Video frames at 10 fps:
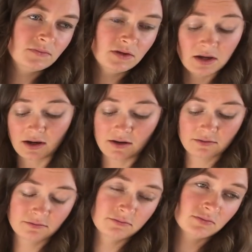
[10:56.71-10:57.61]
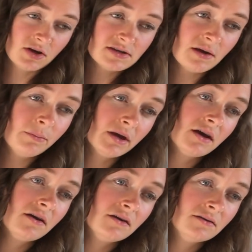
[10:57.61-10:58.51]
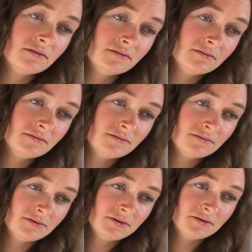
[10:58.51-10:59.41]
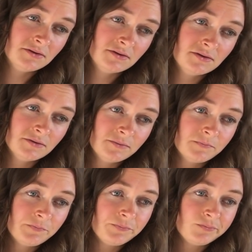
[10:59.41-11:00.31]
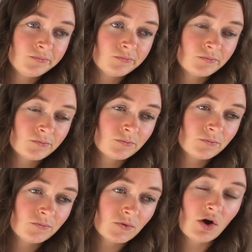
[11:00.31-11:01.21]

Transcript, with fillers: Yeah, because I'm bigger. Yes, and you were the one who made it.